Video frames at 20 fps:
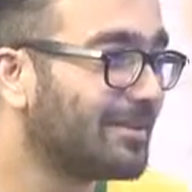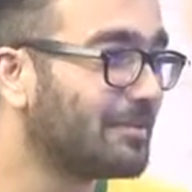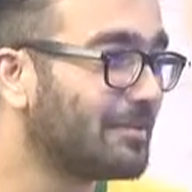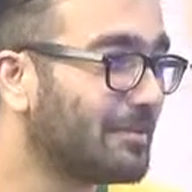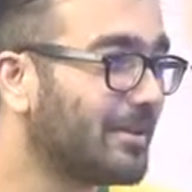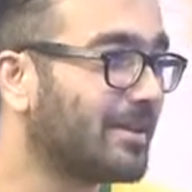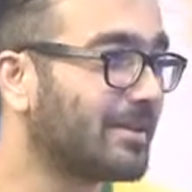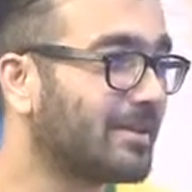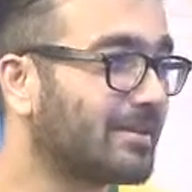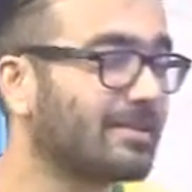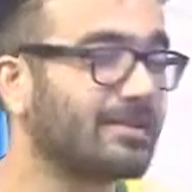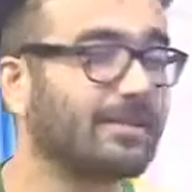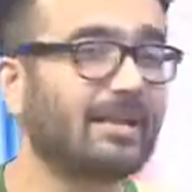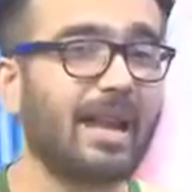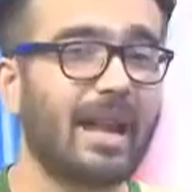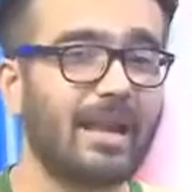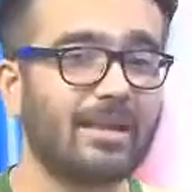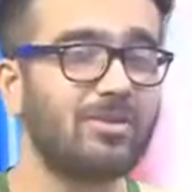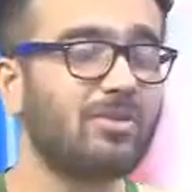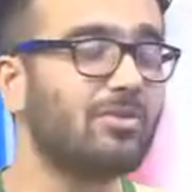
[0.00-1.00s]
But
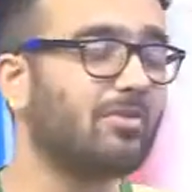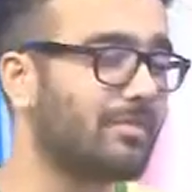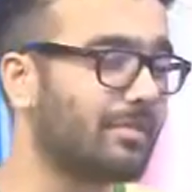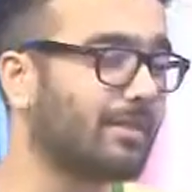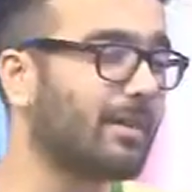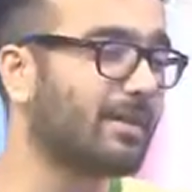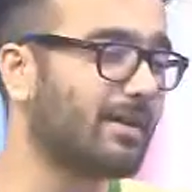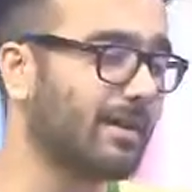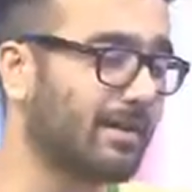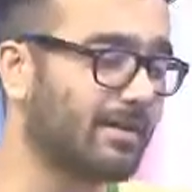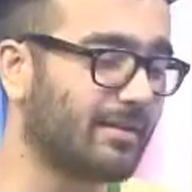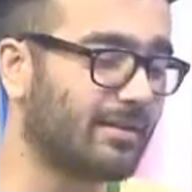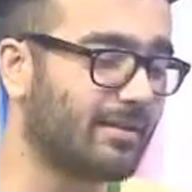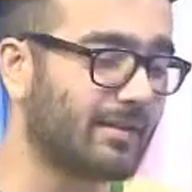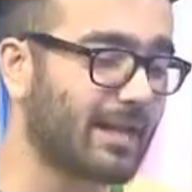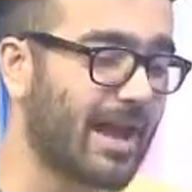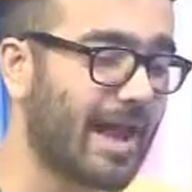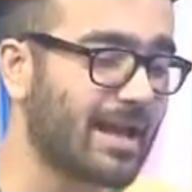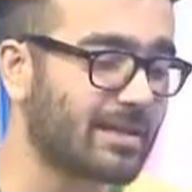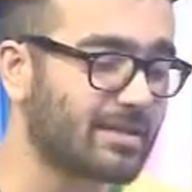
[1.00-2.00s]

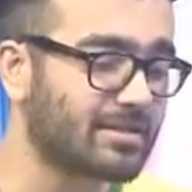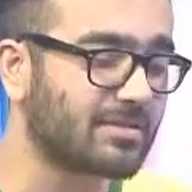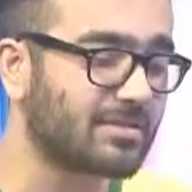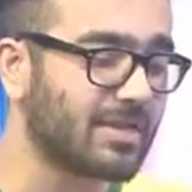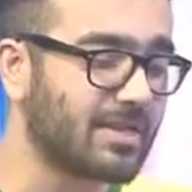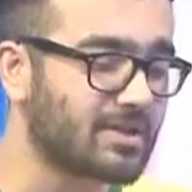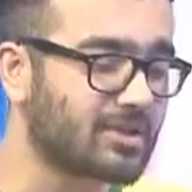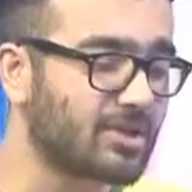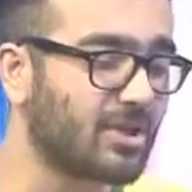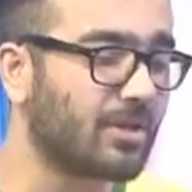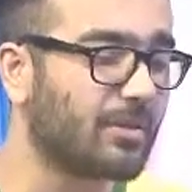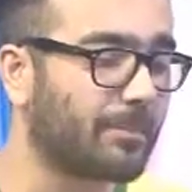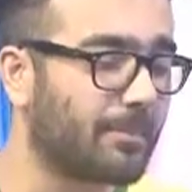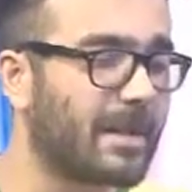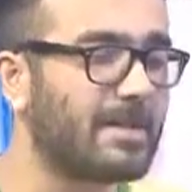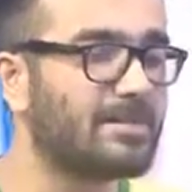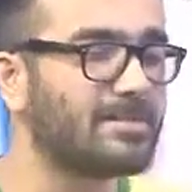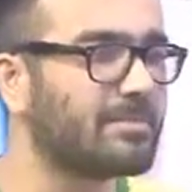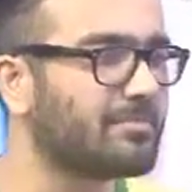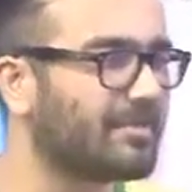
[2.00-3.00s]
as we saw,
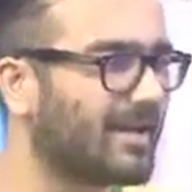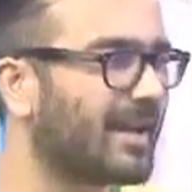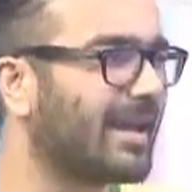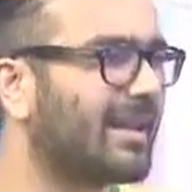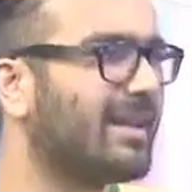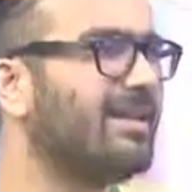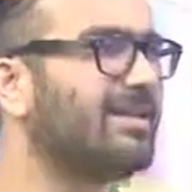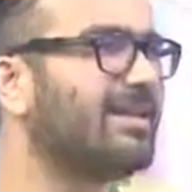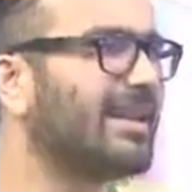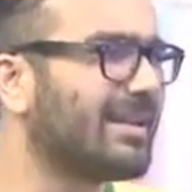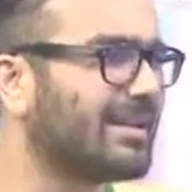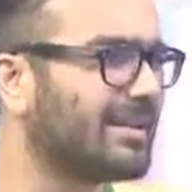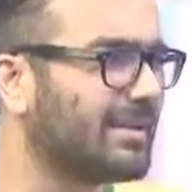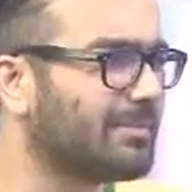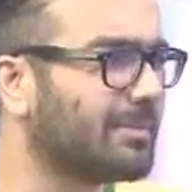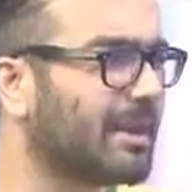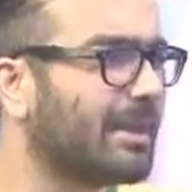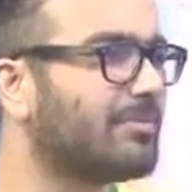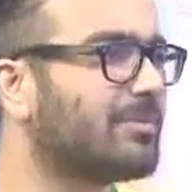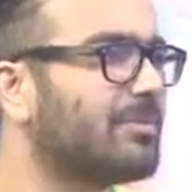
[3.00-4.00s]
Belgium again, it'll take
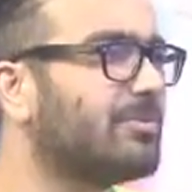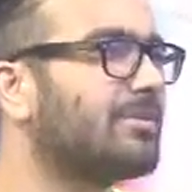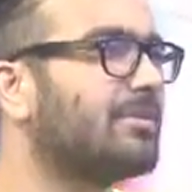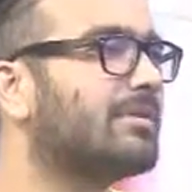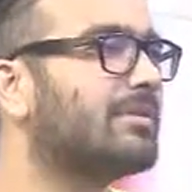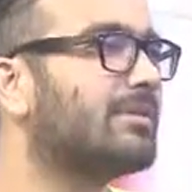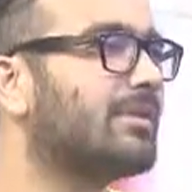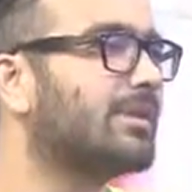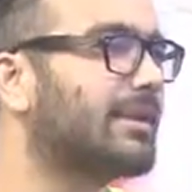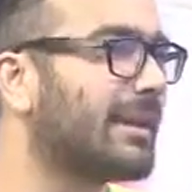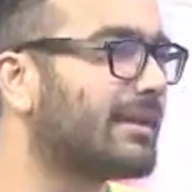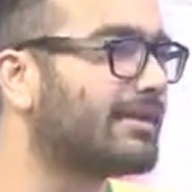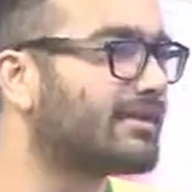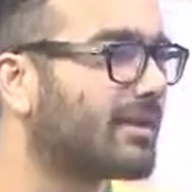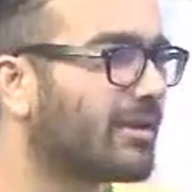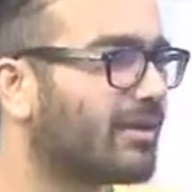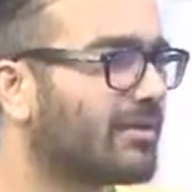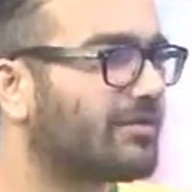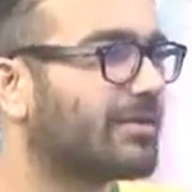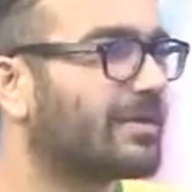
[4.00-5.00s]
them time to the next
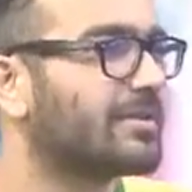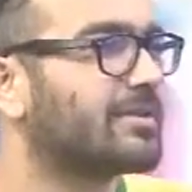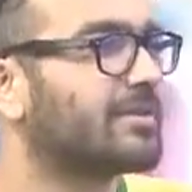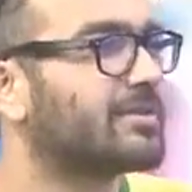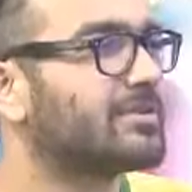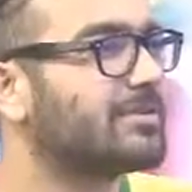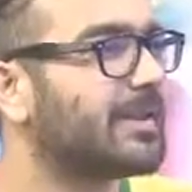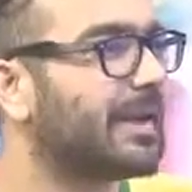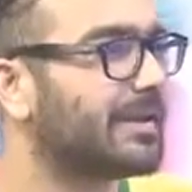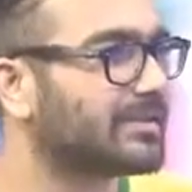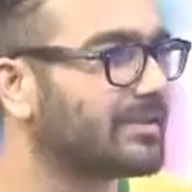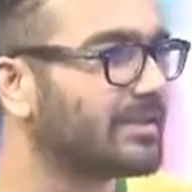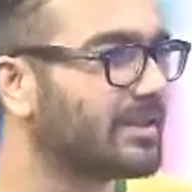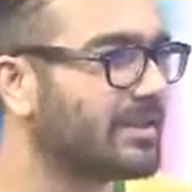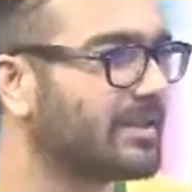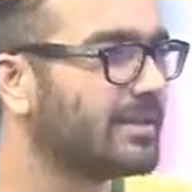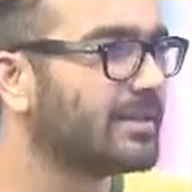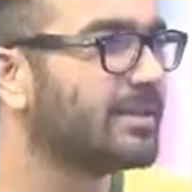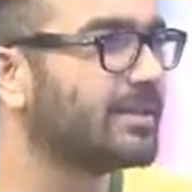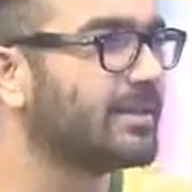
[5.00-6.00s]
round of fixtures to
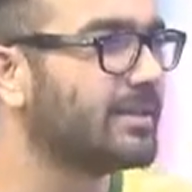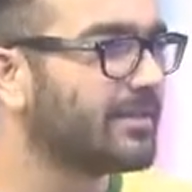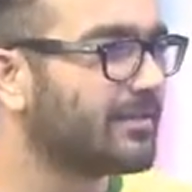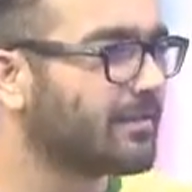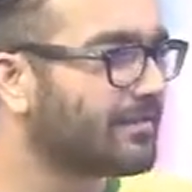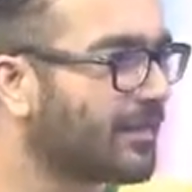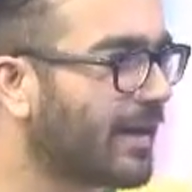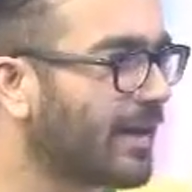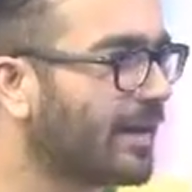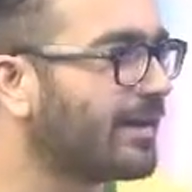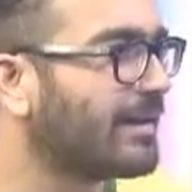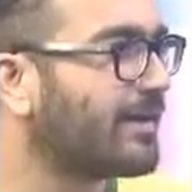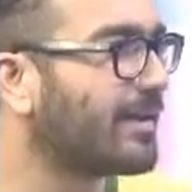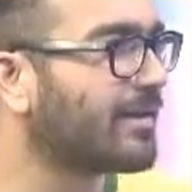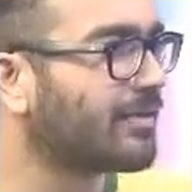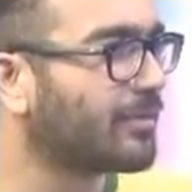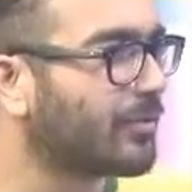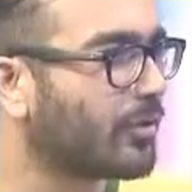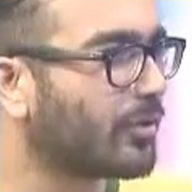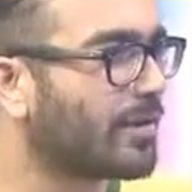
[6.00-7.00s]
actually find
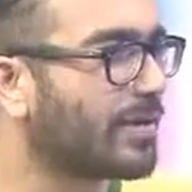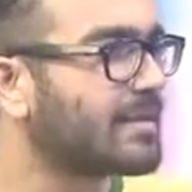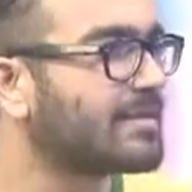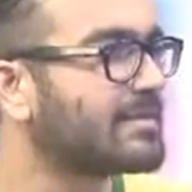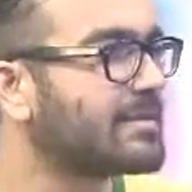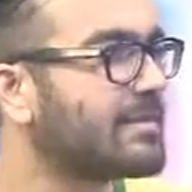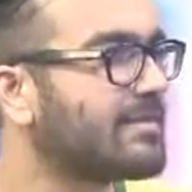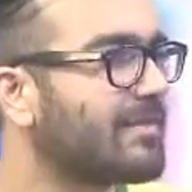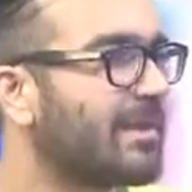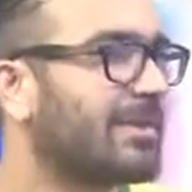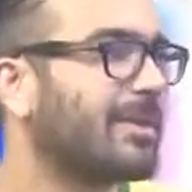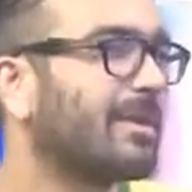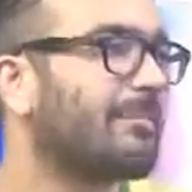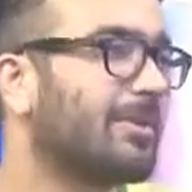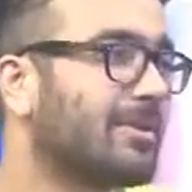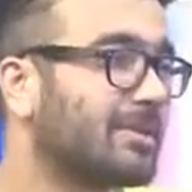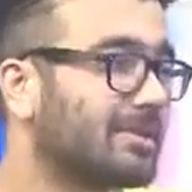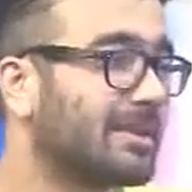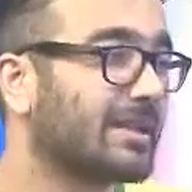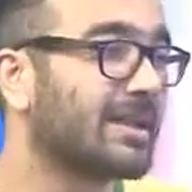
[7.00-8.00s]
their footing, see where they're,
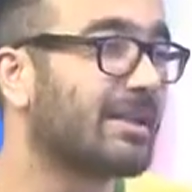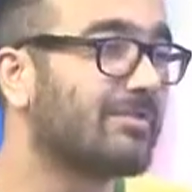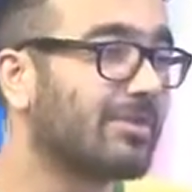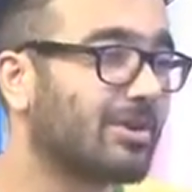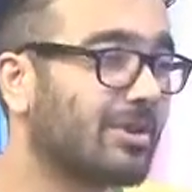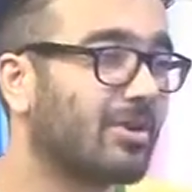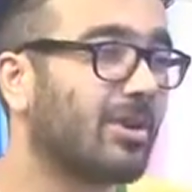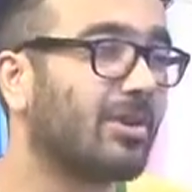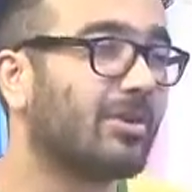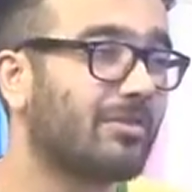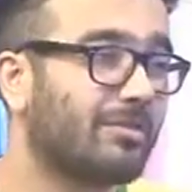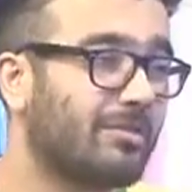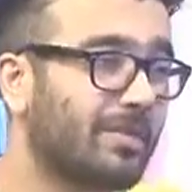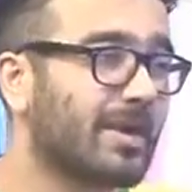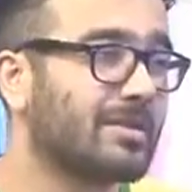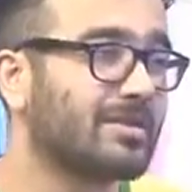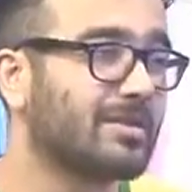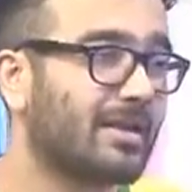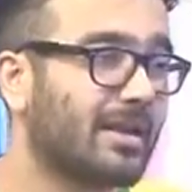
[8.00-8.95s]
because they come with a lot of pressure.